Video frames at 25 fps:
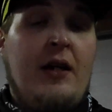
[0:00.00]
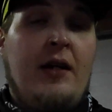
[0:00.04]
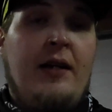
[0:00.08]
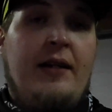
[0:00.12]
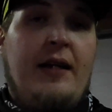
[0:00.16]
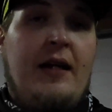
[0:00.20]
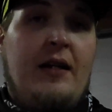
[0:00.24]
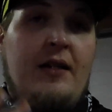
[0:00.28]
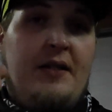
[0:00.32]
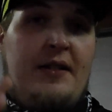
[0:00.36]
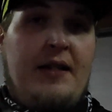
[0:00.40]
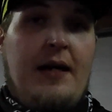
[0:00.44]

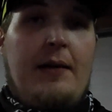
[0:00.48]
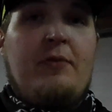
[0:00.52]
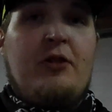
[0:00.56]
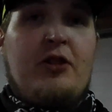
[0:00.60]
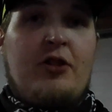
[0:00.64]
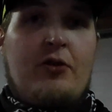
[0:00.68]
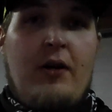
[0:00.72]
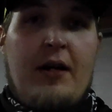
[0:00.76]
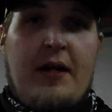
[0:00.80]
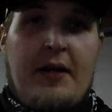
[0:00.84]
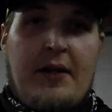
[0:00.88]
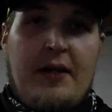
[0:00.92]
Now, to
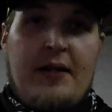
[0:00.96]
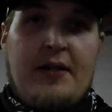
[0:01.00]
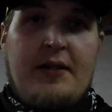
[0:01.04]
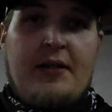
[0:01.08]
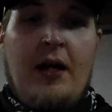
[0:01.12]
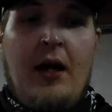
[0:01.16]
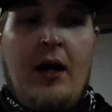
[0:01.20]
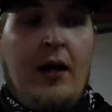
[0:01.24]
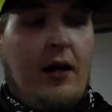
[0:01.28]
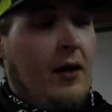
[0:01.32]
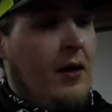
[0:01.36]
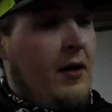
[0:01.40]
demonstrate this,
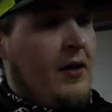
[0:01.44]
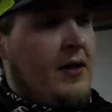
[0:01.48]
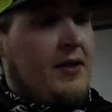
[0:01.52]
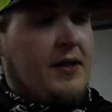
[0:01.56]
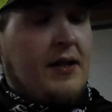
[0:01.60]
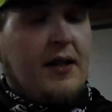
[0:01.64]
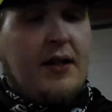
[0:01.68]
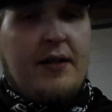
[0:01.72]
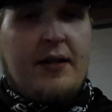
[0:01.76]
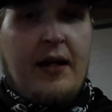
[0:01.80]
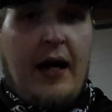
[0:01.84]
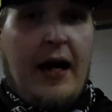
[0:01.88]

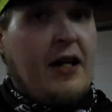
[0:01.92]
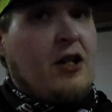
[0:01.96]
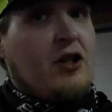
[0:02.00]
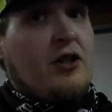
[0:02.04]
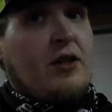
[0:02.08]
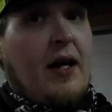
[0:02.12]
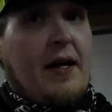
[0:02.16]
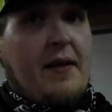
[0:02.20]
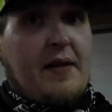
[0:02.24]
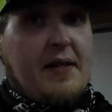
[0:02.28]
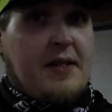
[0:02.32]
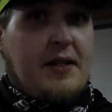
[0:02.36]
since I
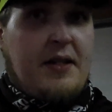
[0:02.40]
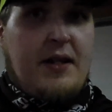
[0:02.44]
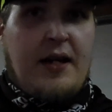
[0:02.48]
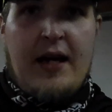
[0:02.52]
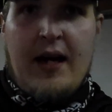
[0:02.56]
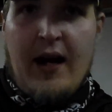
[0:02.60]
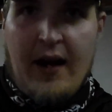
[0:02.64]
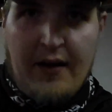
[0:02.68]
just got this today,